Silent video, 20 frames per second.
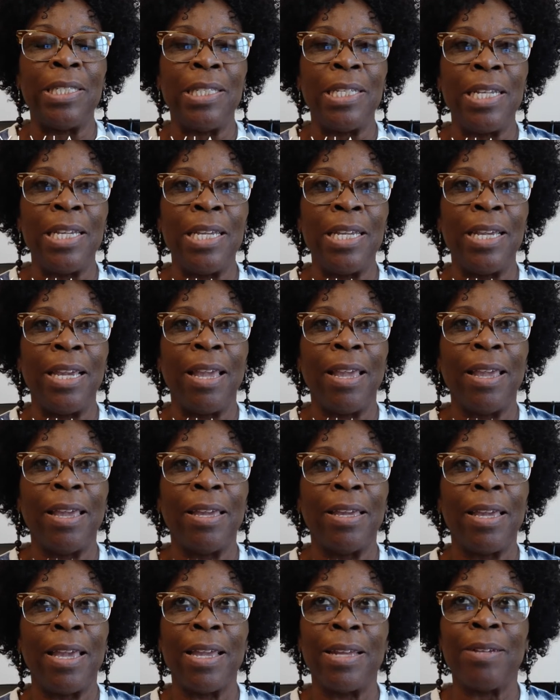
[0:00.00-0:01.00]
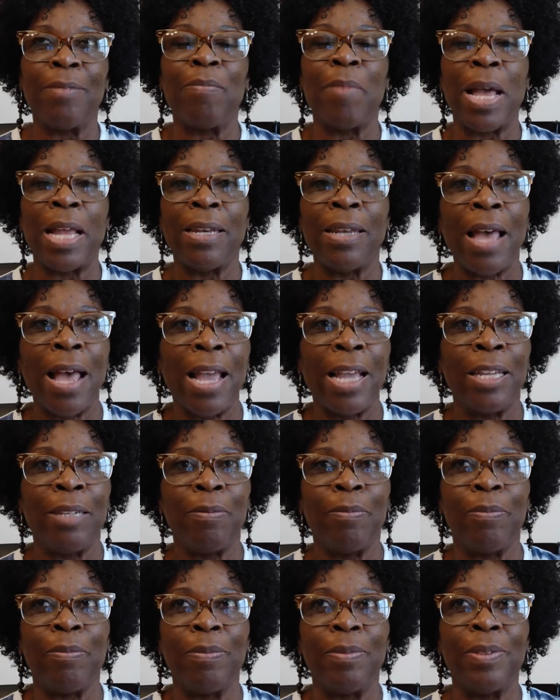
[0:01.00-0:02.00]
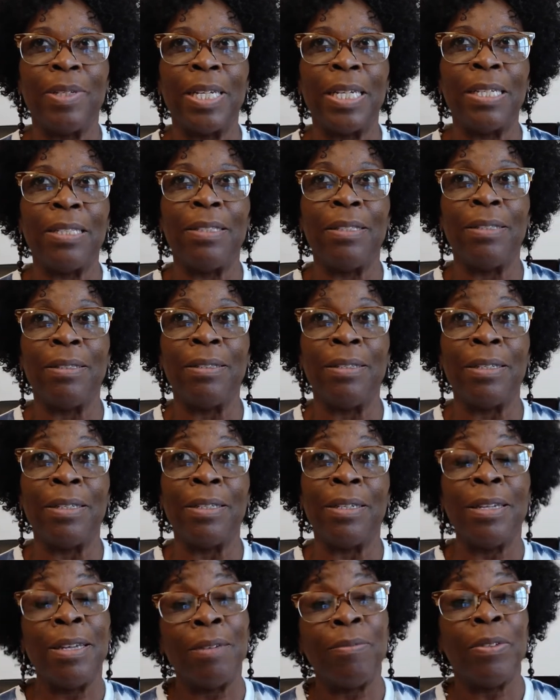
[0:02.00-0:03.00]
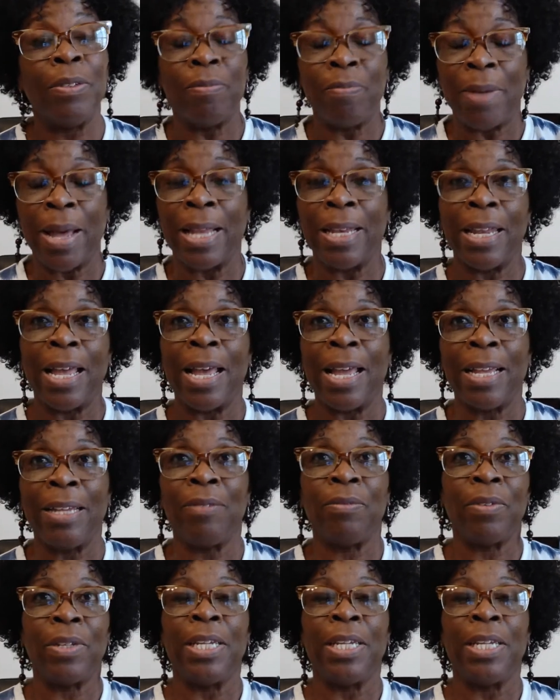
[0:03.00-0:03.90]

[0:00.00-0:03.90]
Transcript: the head of my life, the love of my life.